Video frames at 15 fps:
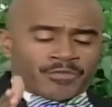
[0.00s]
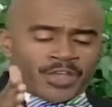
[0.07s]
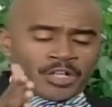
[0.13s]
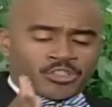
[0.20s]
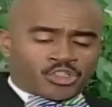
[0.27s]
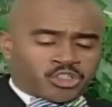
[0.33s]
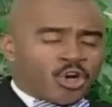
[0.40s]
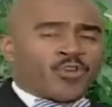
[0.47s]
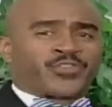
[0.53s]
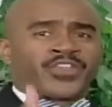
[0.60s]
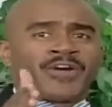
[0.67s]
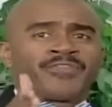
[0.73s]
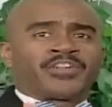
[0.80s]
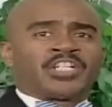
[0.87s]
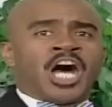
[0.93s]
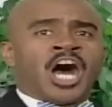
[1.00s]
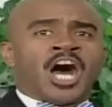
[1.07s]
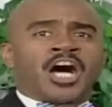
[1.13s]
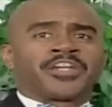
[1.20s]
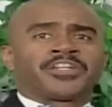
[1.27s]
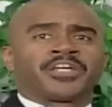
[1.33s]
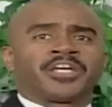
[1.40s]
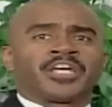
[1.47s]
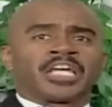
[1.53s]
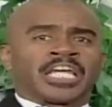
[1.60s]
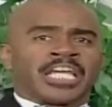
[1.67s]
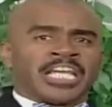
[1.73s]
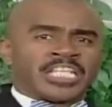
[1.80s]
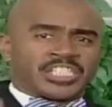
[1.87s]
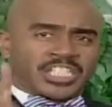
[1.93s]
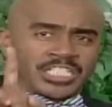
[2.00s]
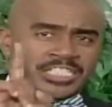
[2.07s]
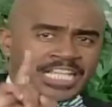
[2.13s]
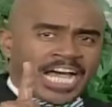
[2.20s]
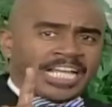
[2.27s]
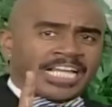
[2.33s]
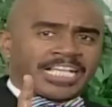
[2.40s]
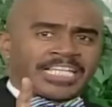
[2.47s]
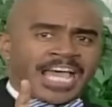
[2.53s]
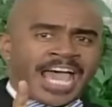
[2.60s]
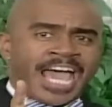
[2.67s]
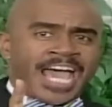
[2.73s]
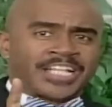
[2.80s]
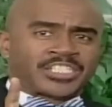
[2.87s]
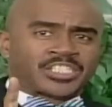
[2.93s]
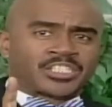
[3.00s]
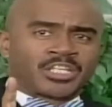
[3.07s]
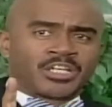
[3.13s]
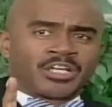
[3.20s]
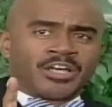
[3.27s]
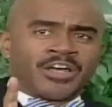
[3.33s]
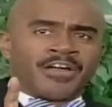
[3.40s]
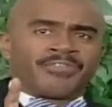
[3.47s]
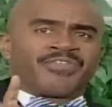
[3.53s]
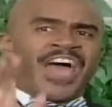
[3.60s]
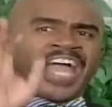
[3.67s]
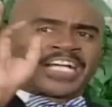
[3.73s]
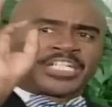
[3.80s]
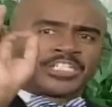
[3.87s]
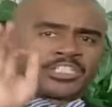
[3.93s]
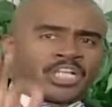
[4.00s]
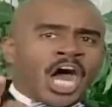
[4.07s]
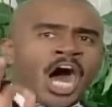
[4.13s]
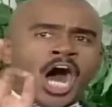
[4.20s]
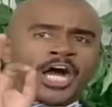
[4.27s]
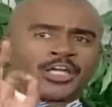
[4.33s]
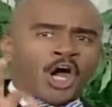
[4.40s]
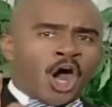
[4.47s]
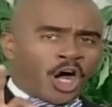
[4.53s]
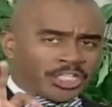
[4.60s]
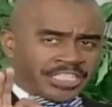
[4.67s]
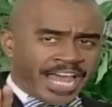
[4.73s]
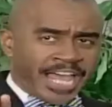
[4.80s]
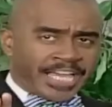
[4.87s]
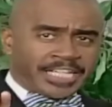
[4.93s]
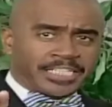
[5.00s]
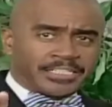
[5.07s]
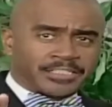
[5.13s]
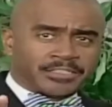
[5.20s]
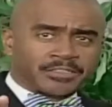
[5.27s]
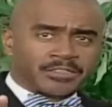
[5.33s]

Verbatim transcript: The truth of God is the telecast that God ordained